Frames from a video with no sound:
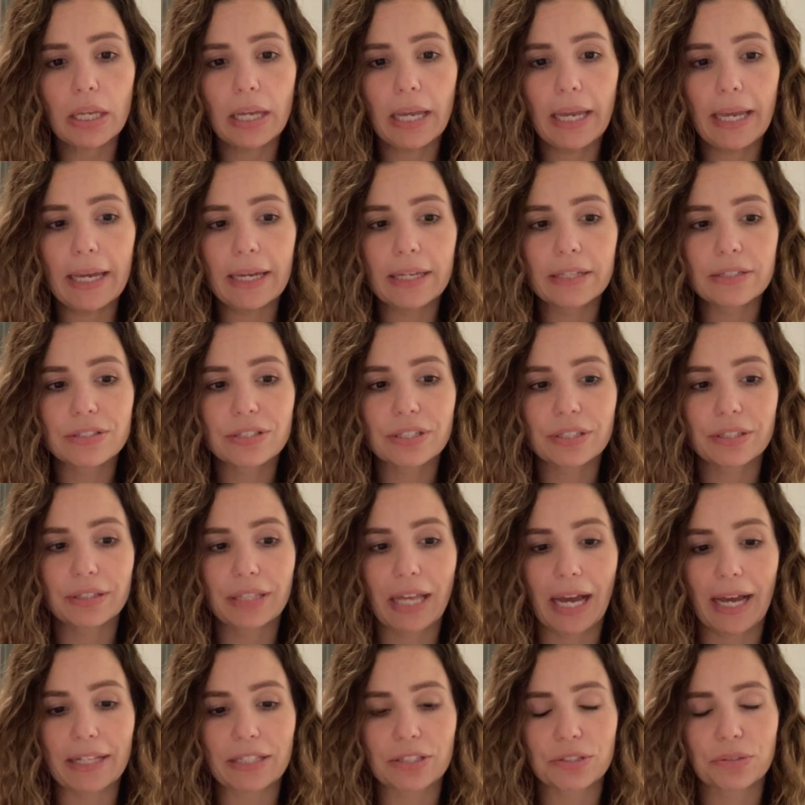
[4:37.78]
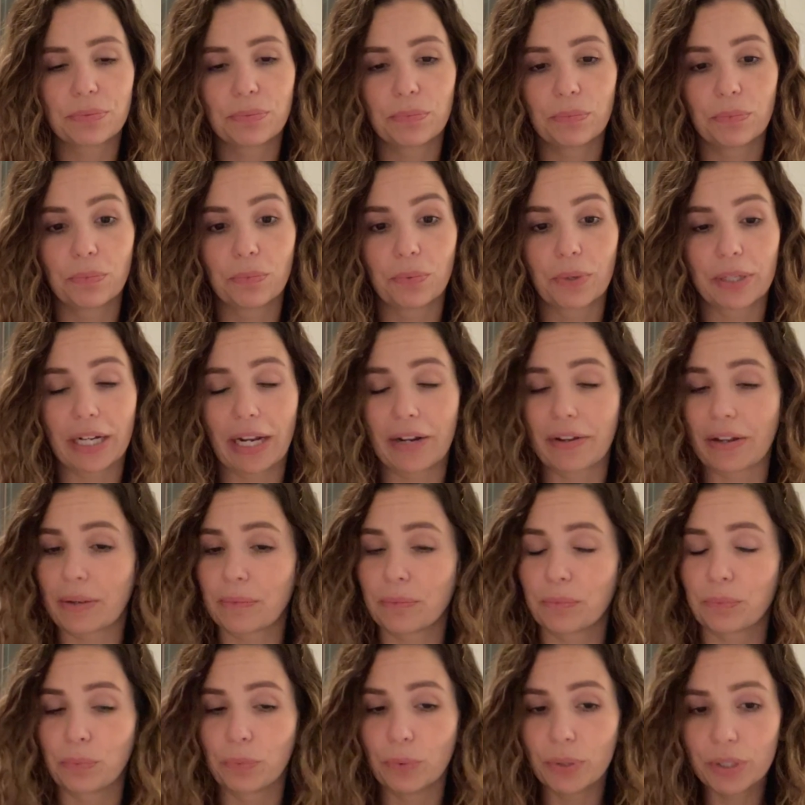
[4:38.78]
And that's what I
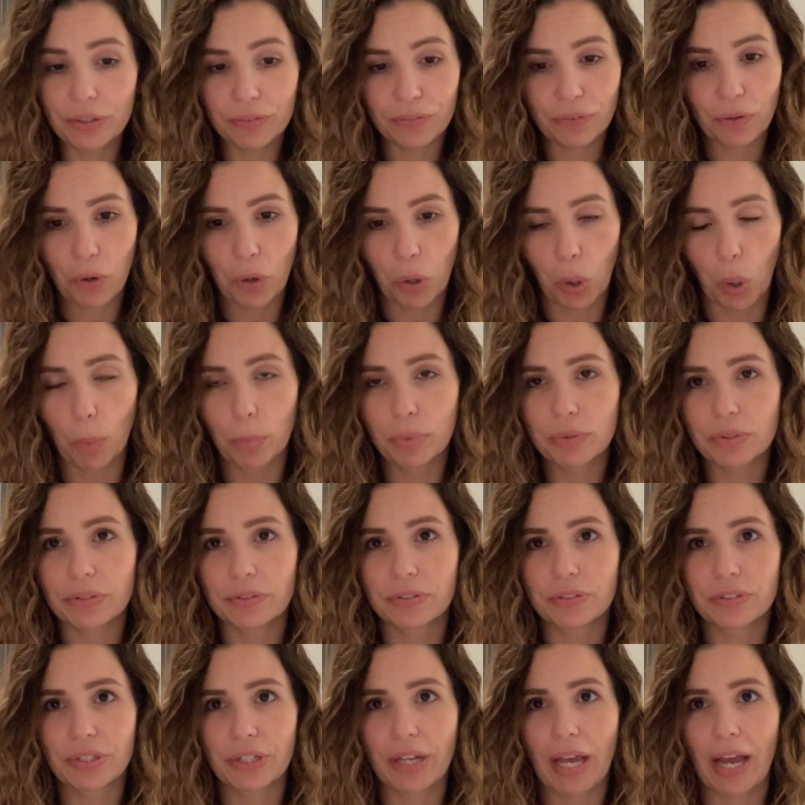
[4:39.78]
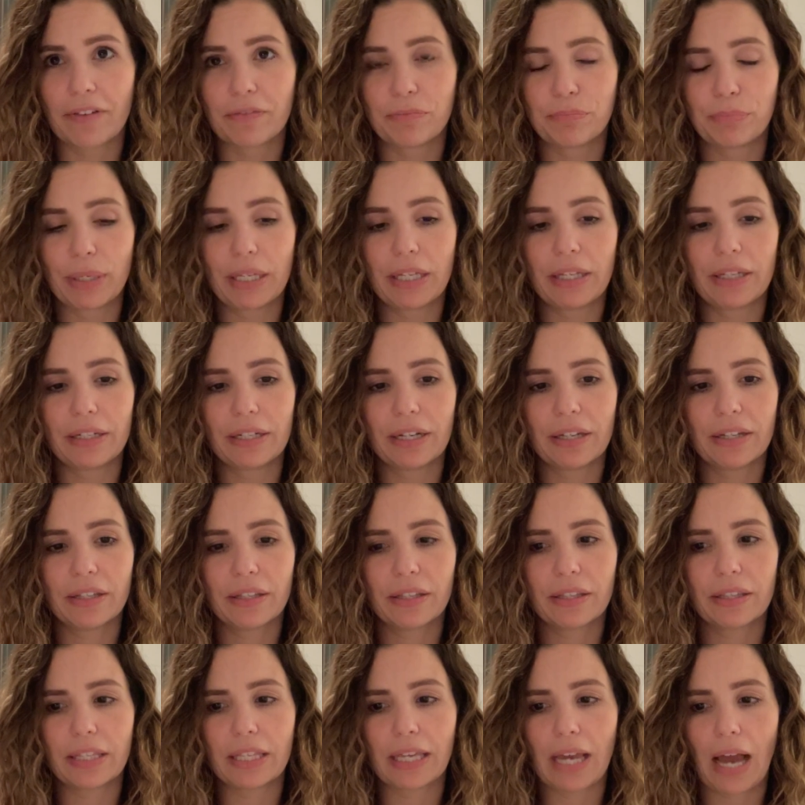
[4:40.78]
would have hoped to have been
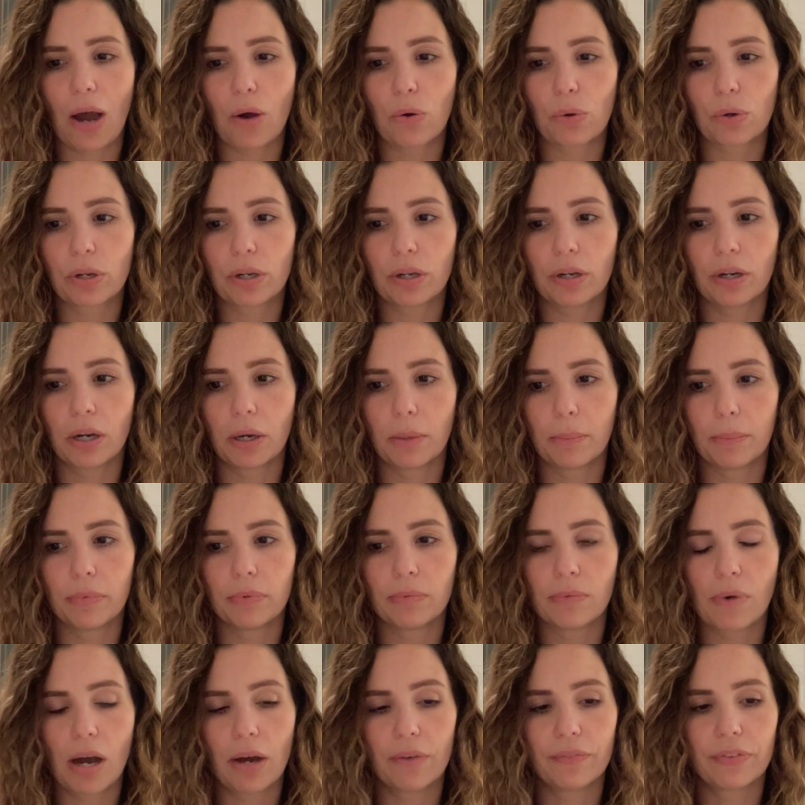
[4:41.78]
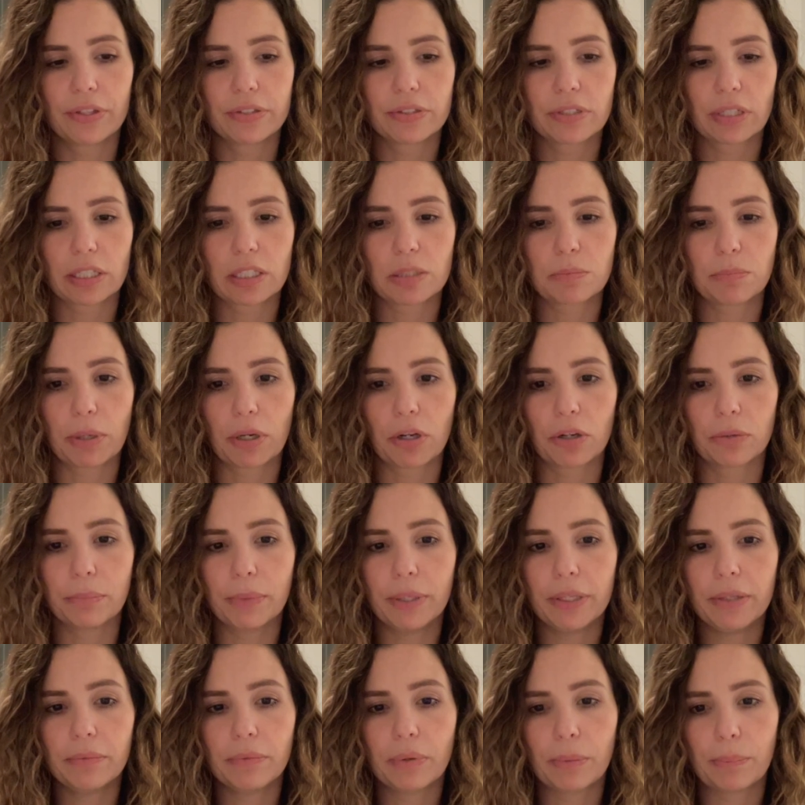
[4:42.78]
the outcome of this
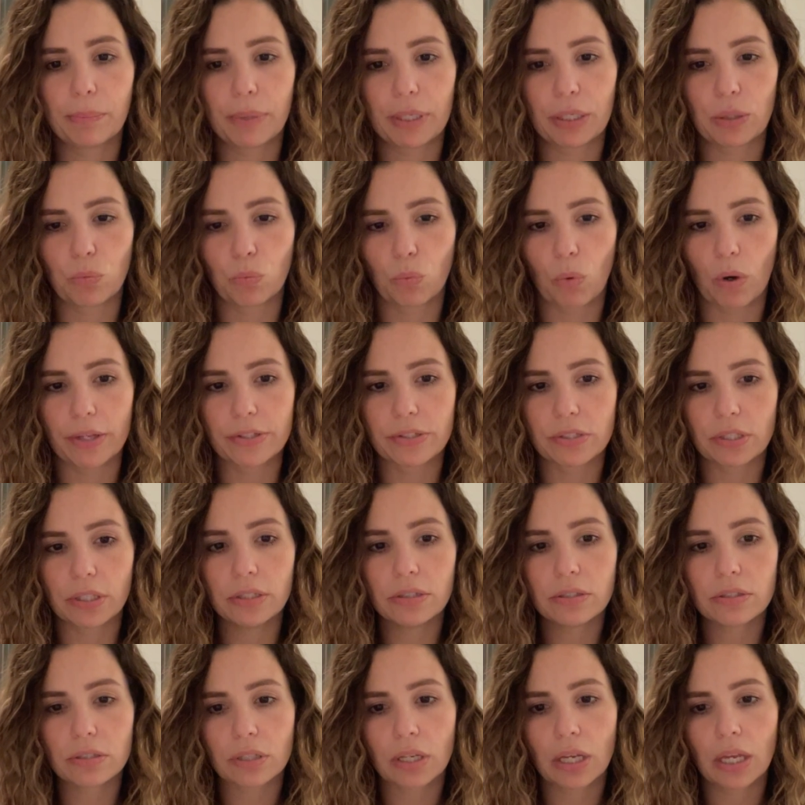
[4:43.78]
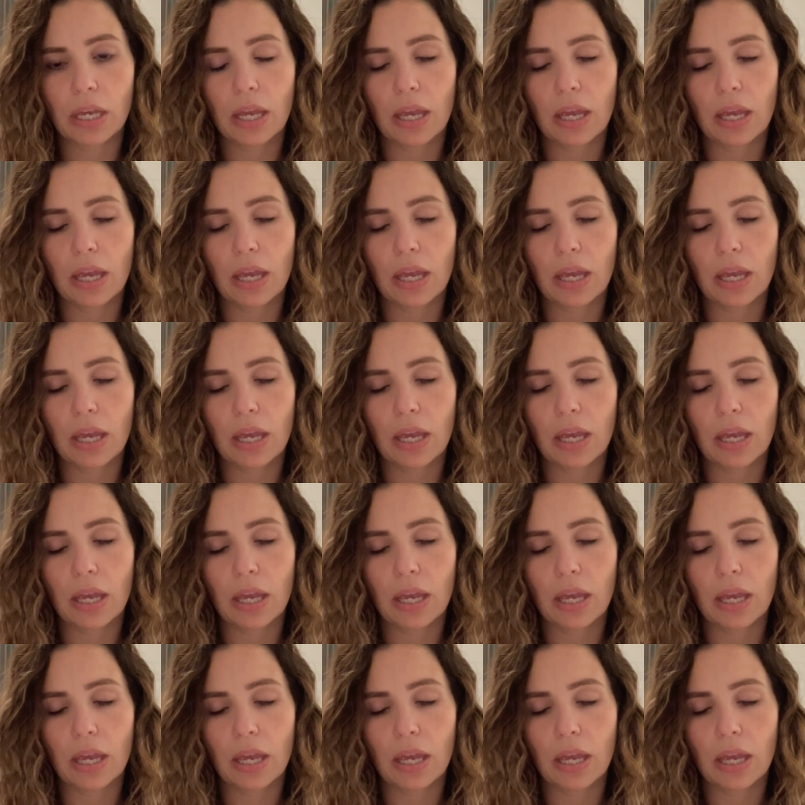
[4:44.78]
experiment, but it wasn't.